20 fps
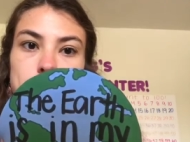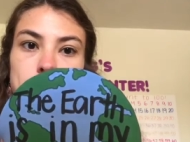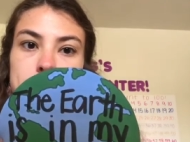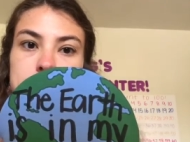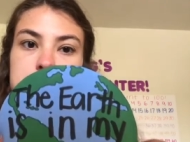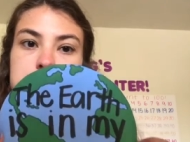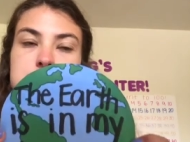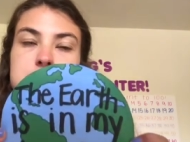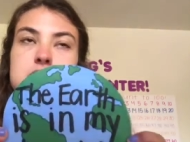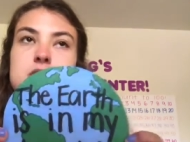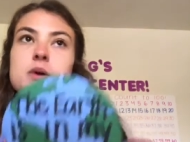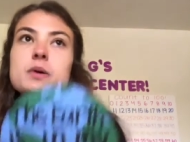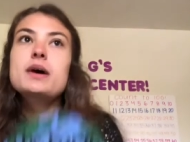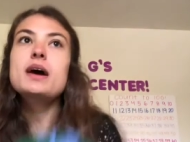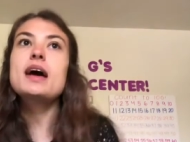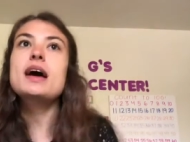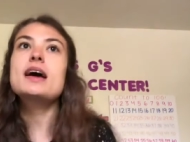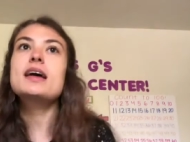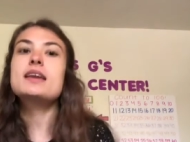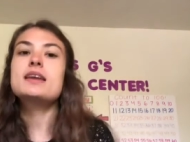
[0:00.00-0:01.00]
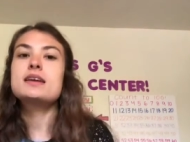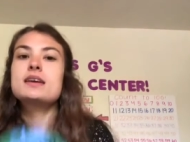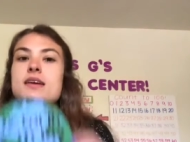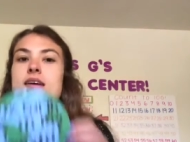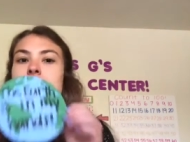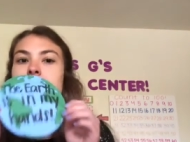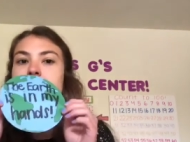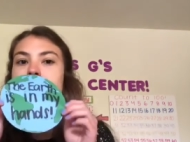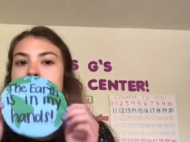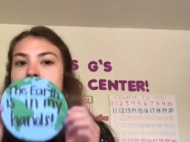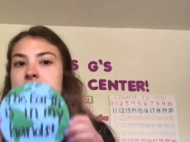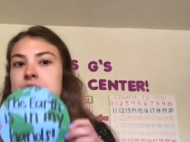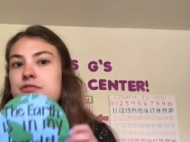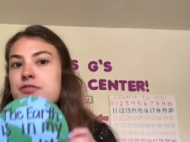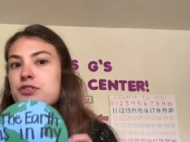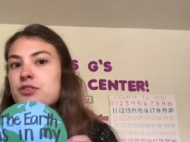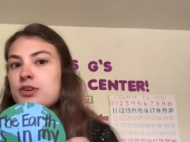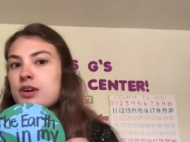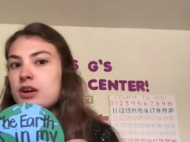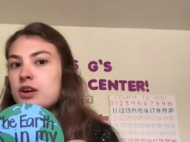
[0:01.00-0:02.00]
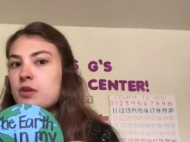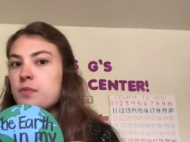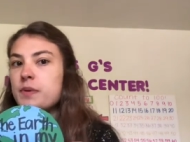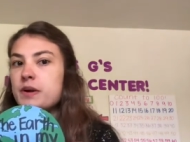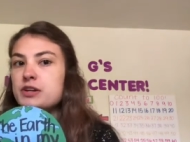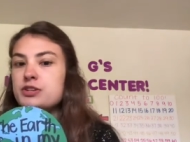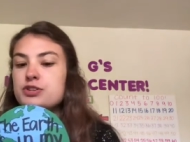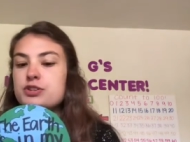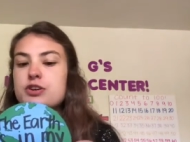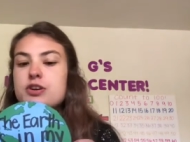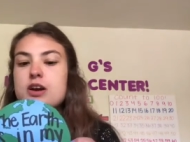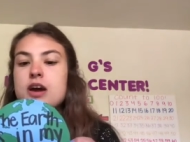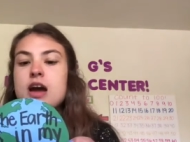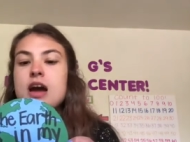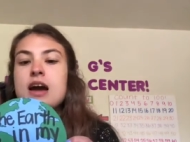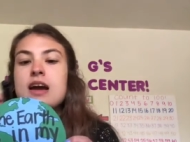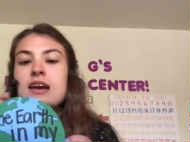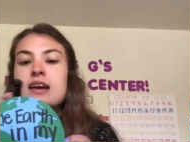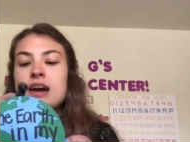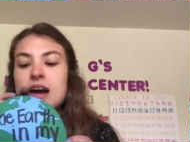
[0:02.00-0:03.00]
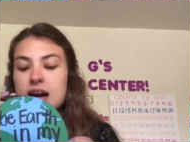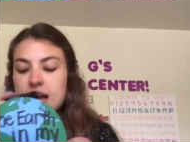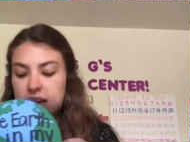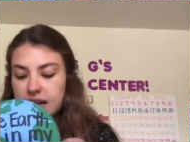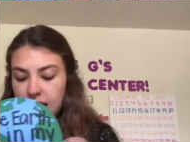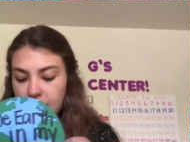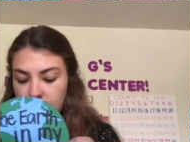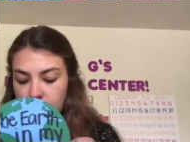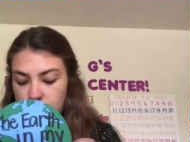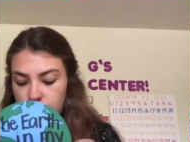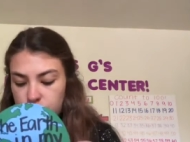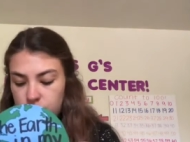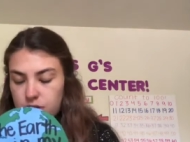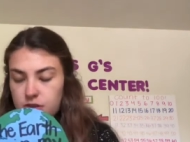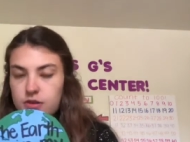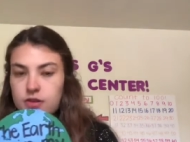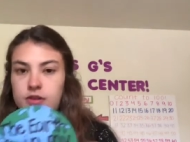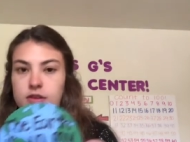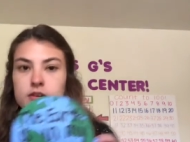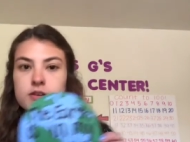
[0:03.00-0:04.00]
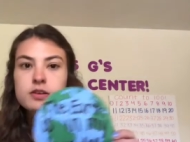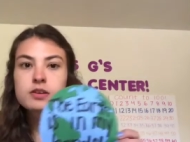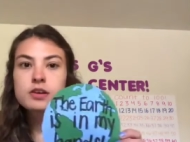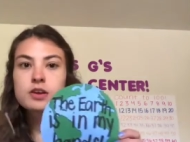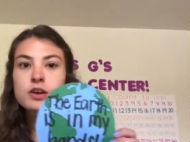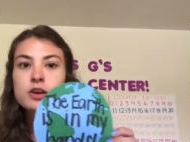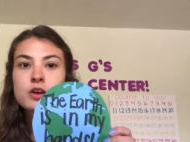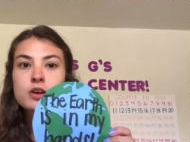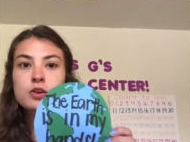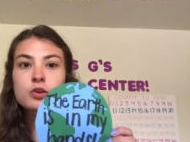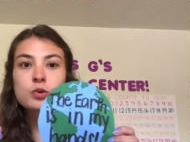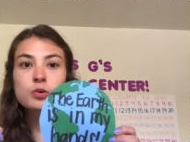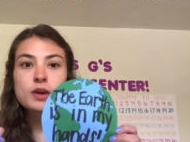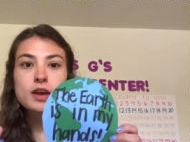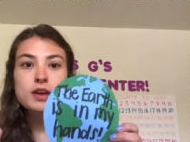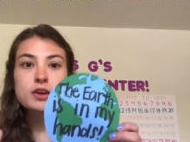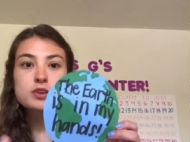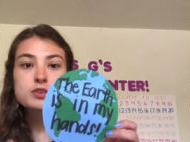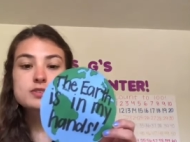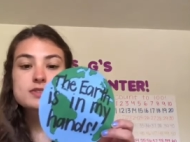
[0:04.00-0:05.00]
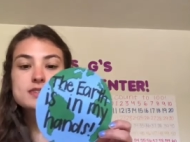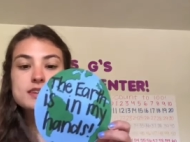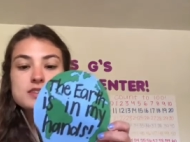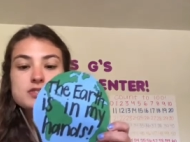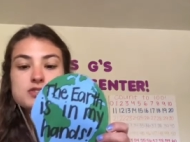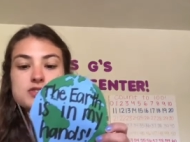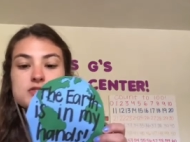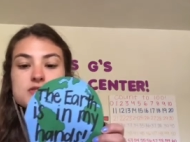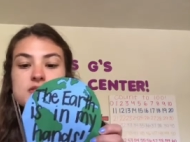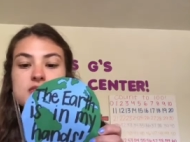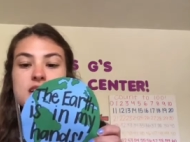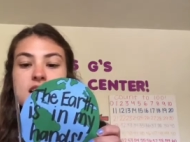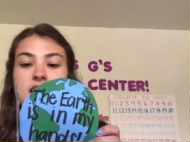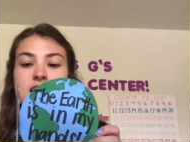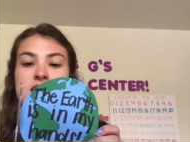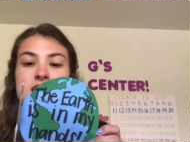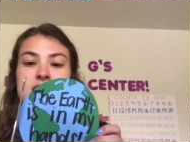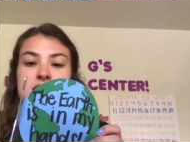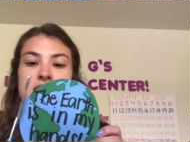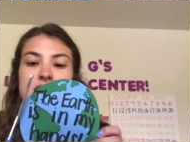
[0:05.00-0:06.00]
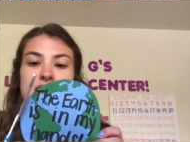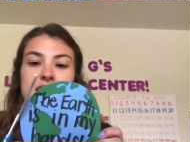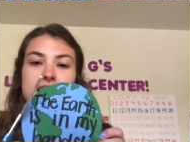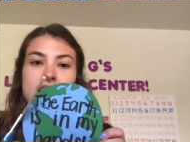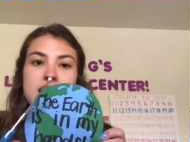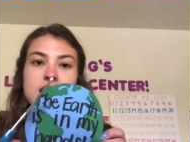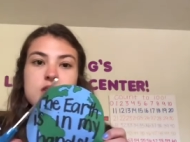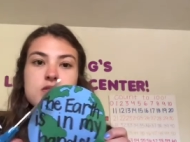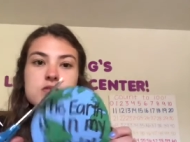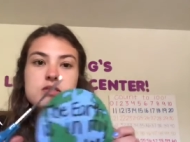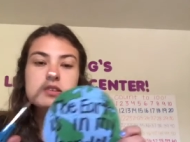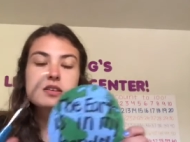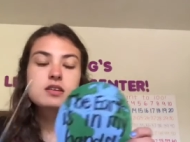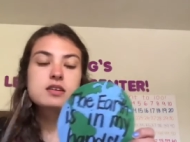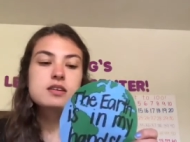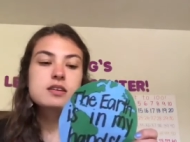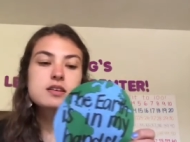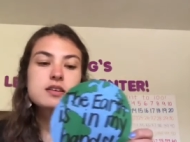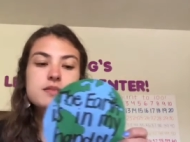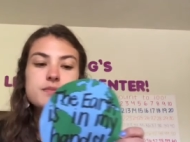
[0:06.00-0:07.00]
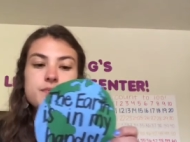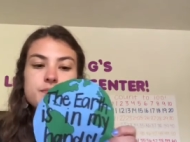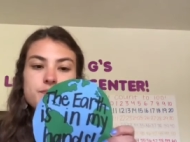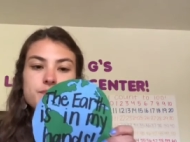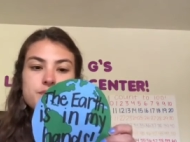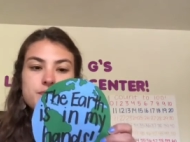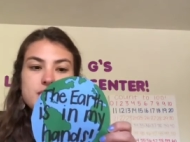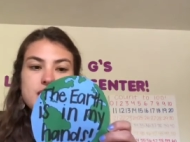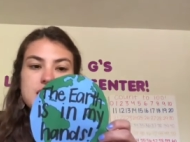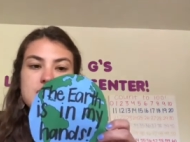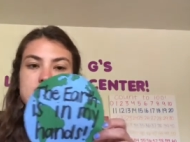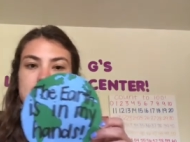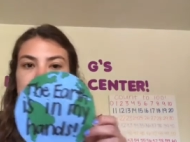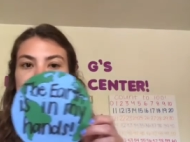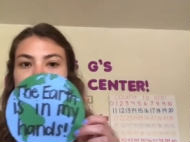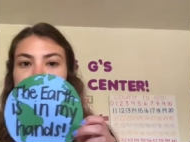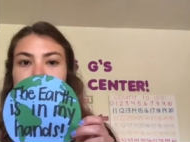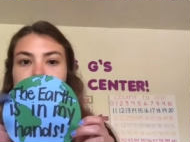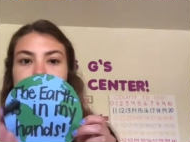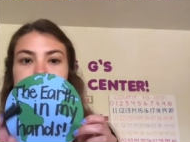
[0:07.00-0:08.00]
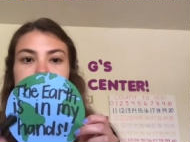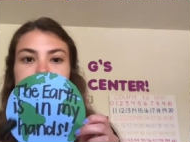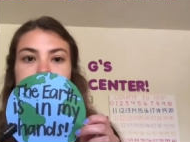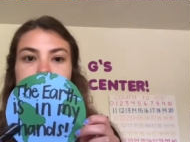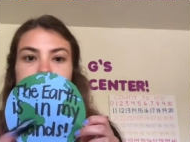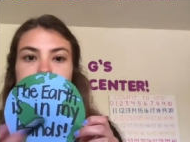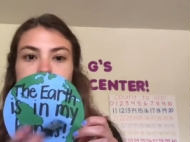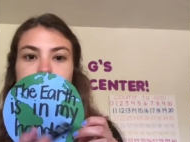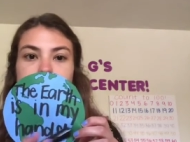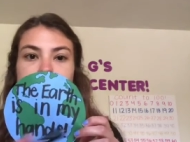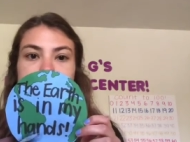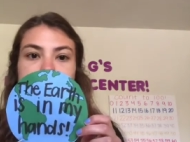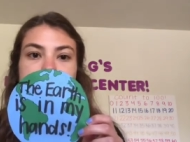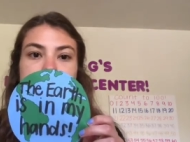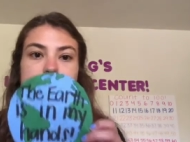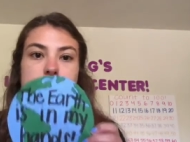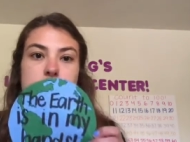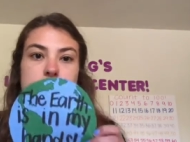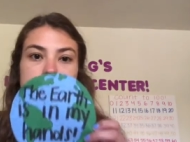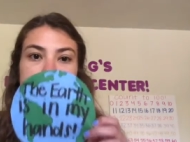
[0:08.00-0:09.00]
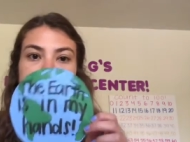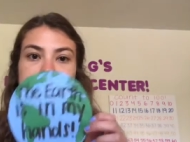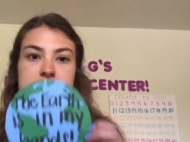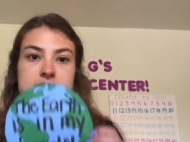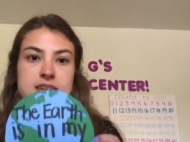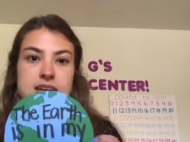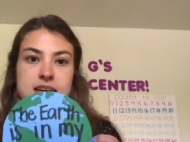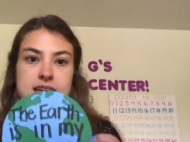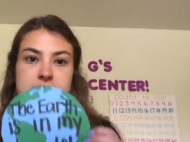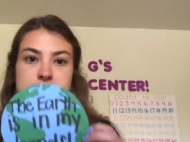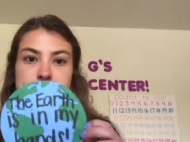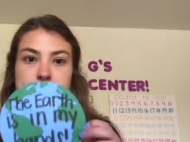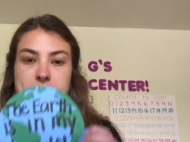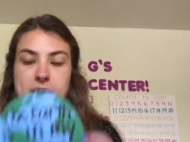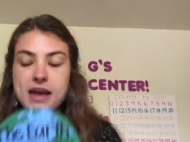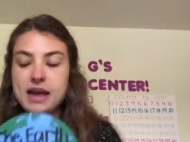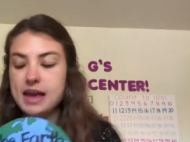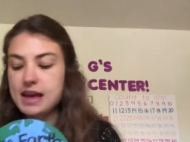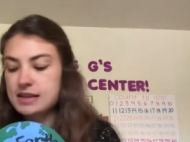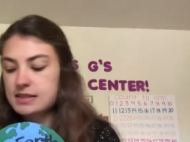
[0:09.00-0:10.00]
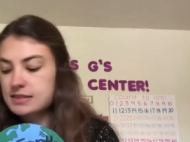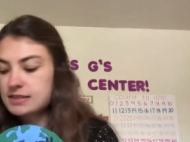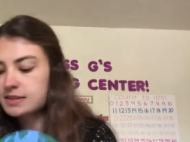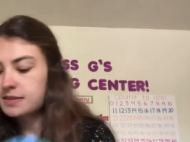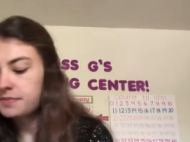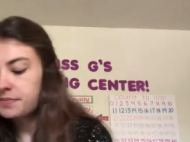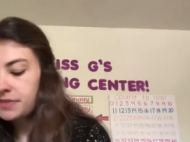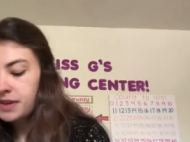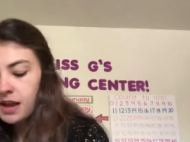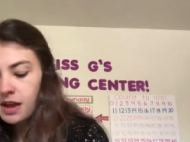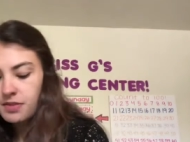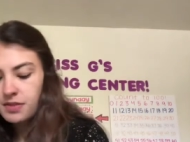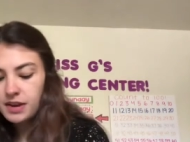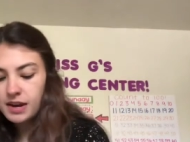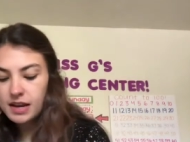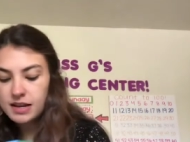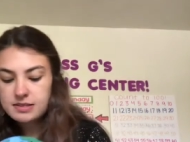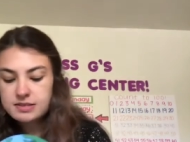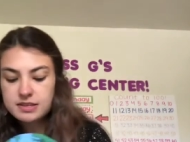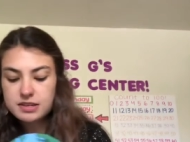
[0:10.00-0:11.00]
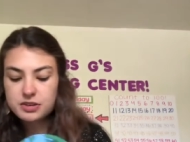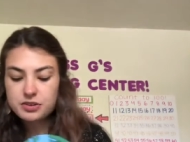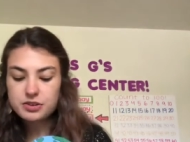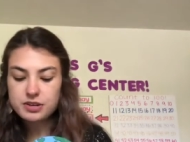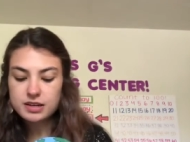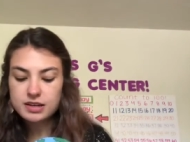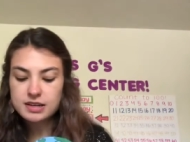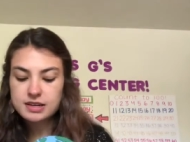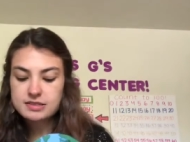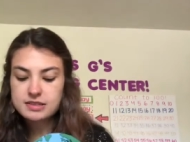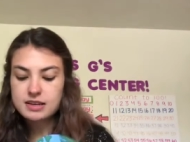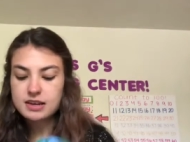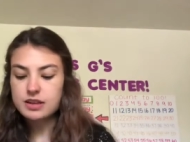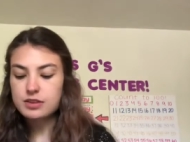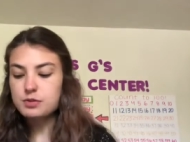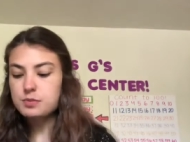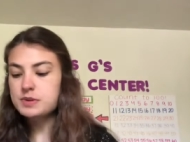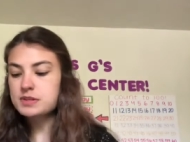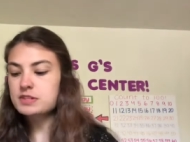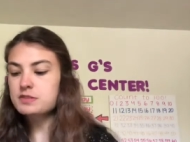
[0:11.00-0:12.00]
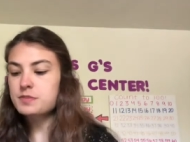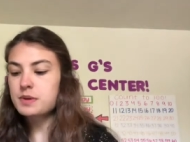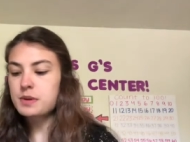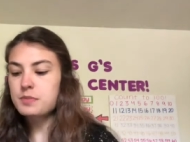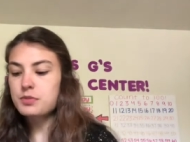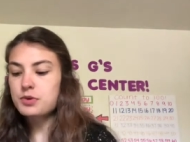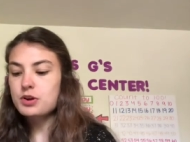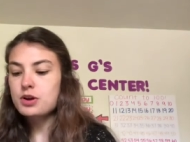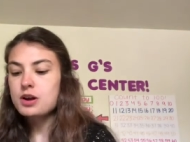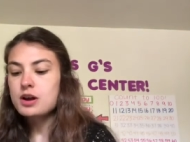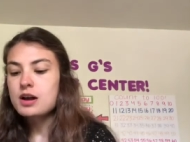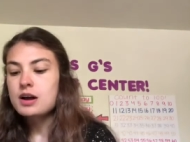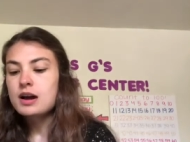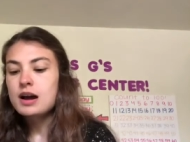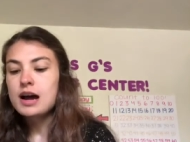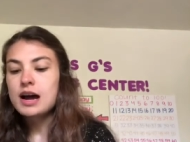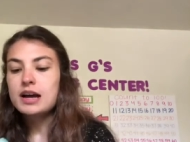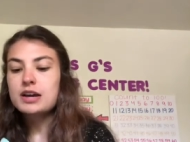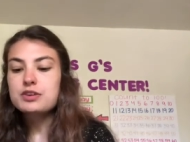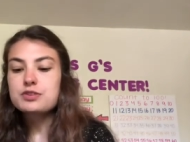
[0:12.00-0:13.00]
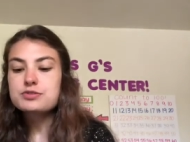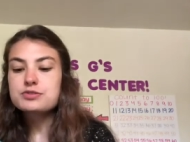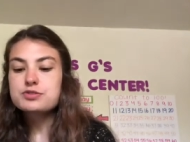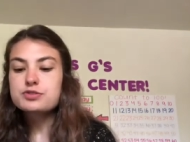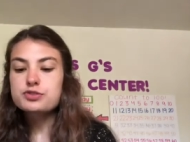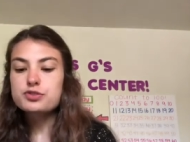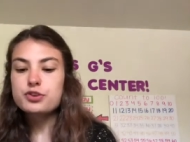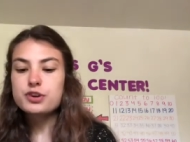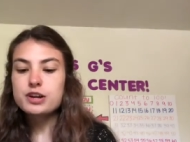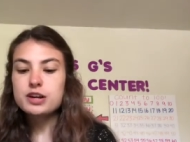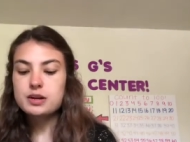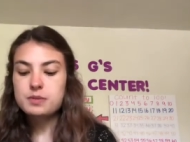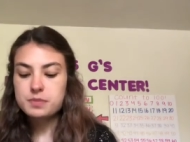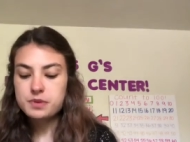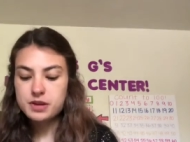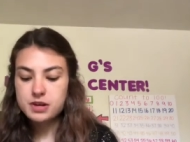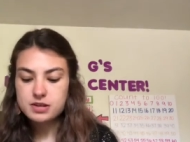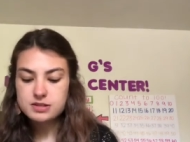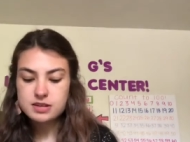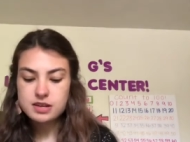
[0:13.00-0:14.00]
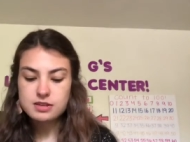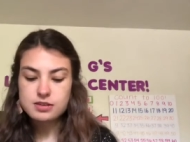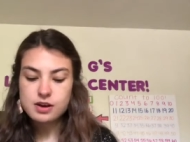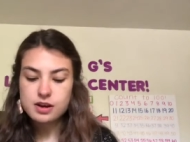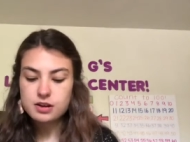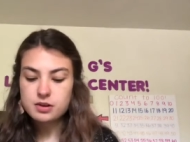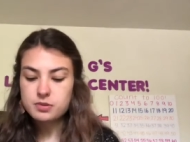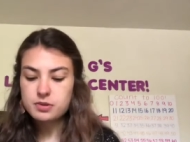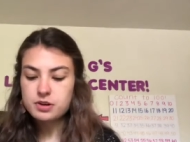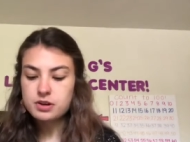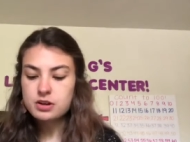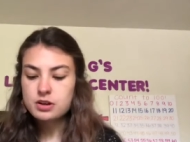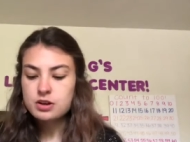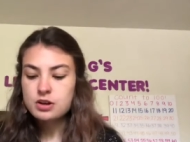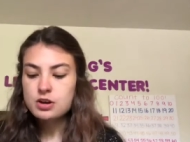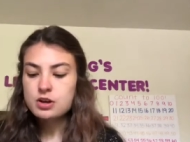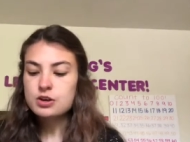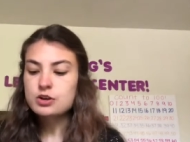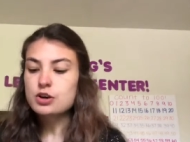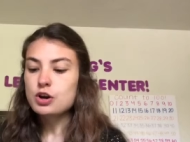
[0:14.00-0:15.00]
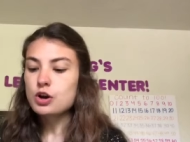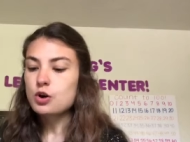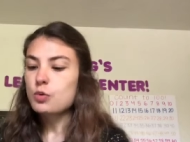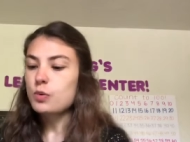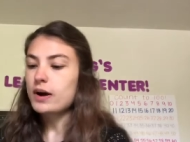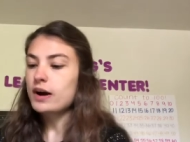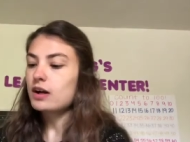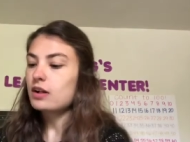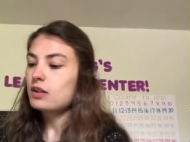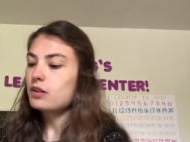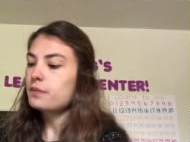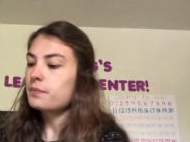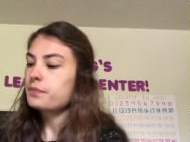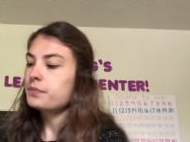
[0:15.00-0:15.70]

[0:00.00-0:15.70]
So go ahead, after you get your picture, cut it out. You'll get your scissors, cut it out, and then you're going to write the words, "The earth is in my hands." The next thing you need is another piece of paper. I used green because I thought it would go well